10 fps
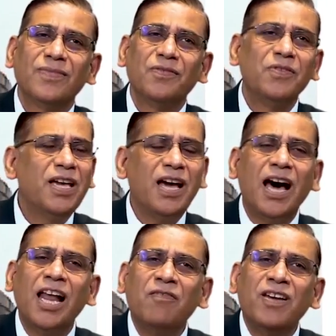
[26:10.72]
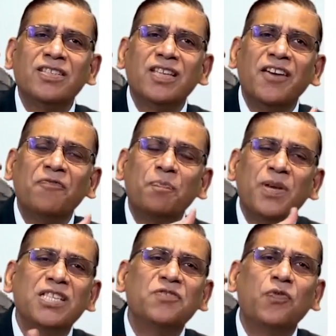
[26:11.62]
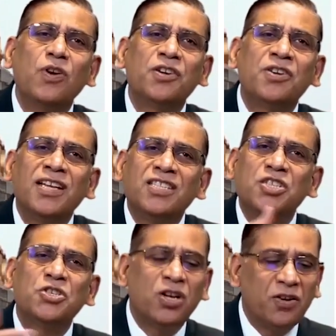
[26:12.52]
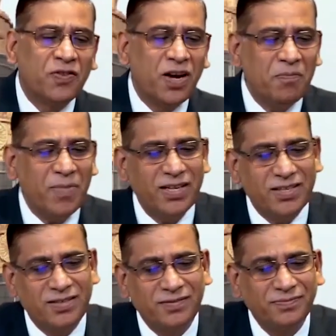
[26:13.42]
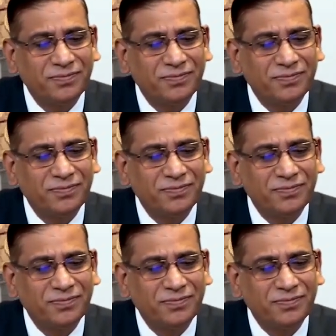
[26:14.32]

We always have peaceful transition of governments.